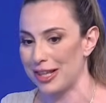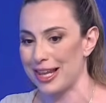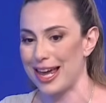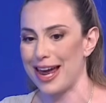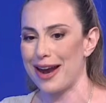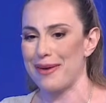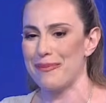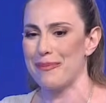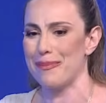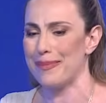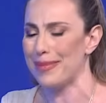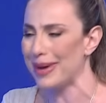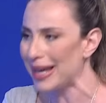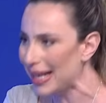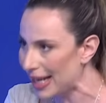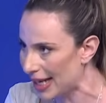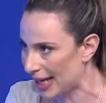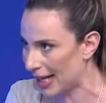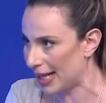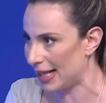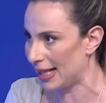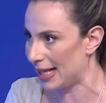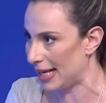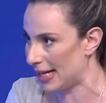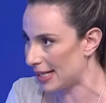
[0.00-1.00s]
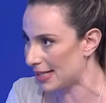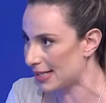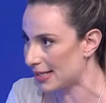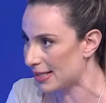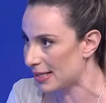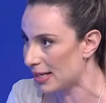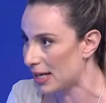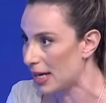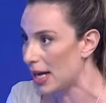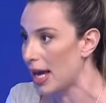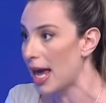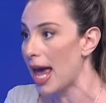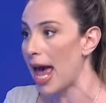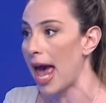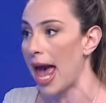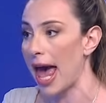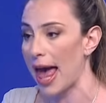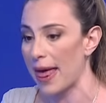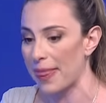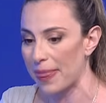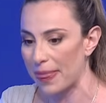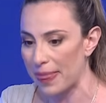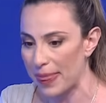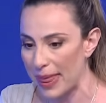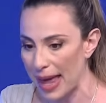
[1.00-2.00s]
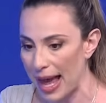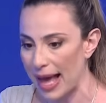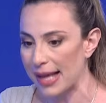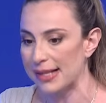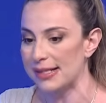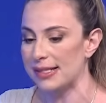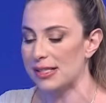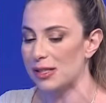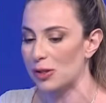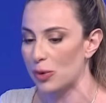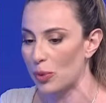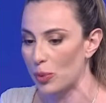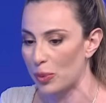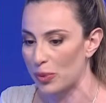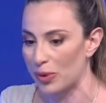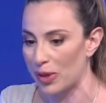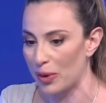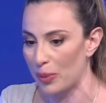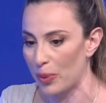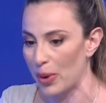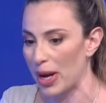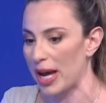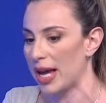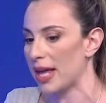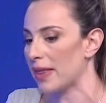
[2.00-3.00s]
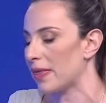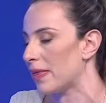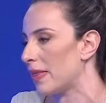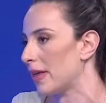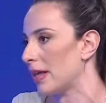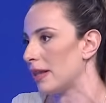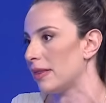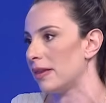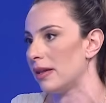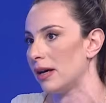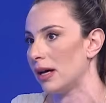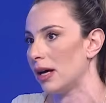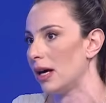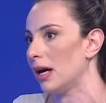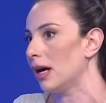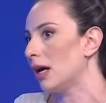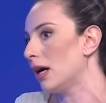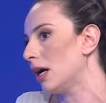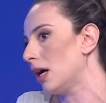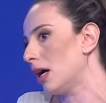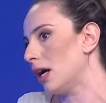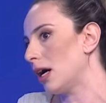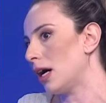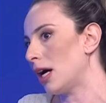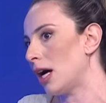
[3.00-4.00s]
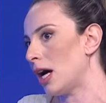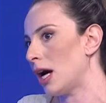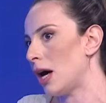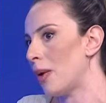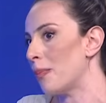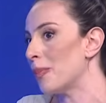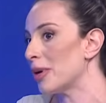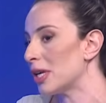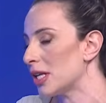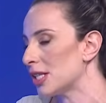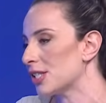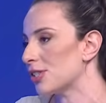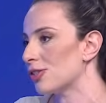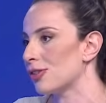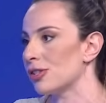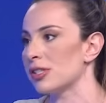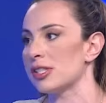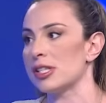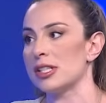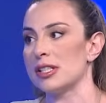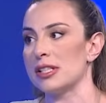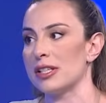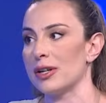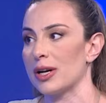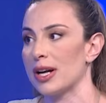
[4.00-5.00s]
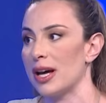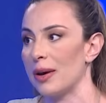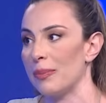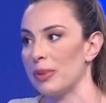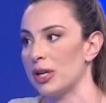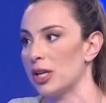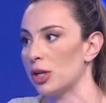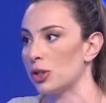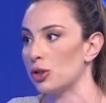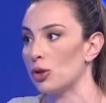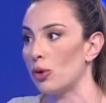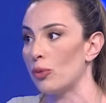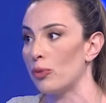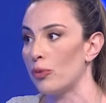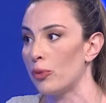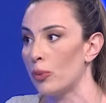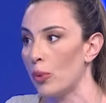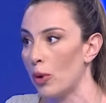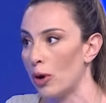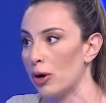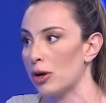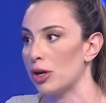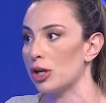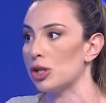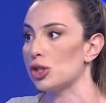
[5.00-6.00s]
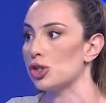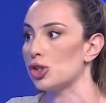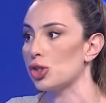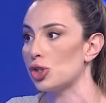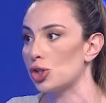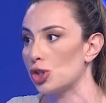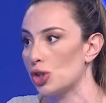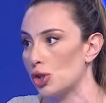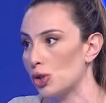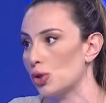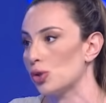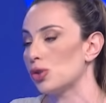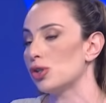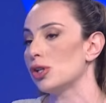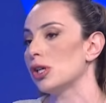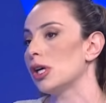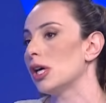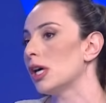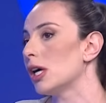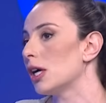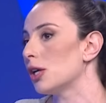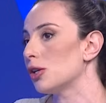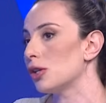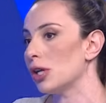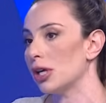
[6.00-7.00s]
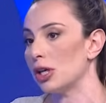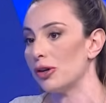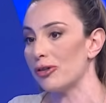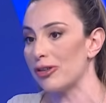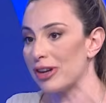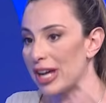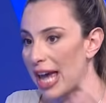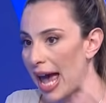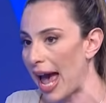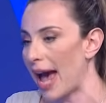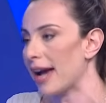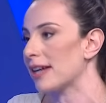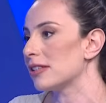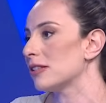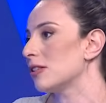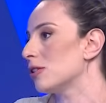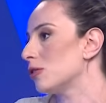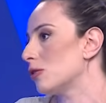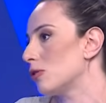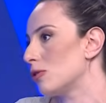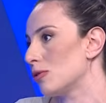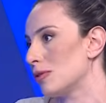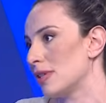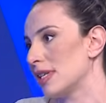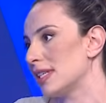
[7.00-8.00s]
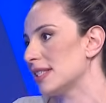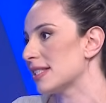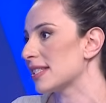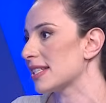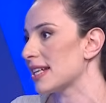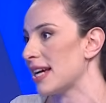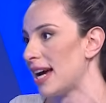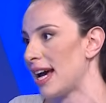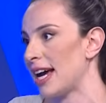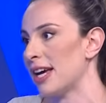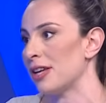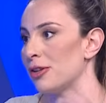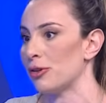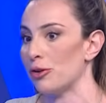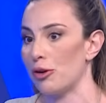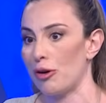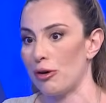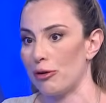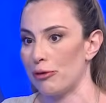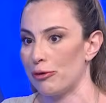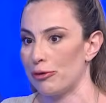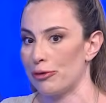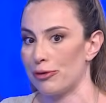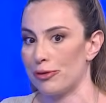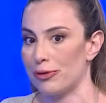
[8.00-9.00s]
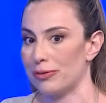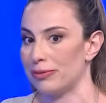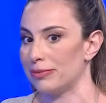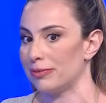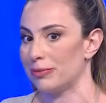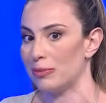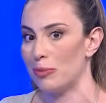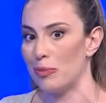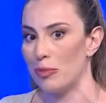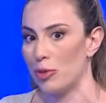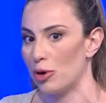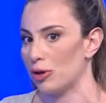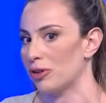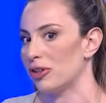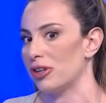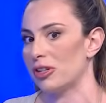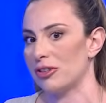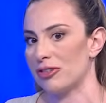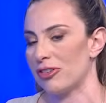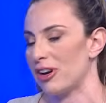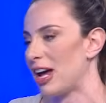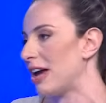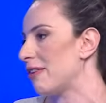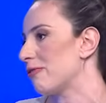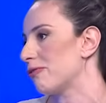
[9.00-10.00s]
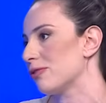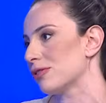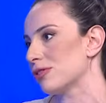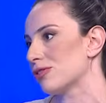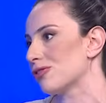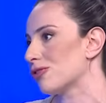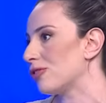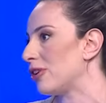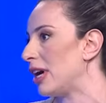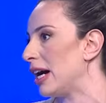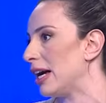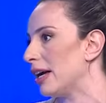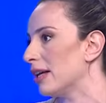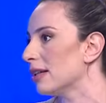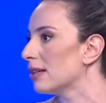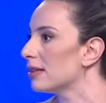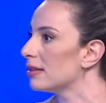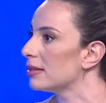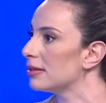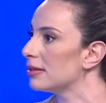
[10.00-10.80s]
they are meaningless, and that's the way that the ministers in the Cabinet of War should react to this kind of modern Dreyfus trial.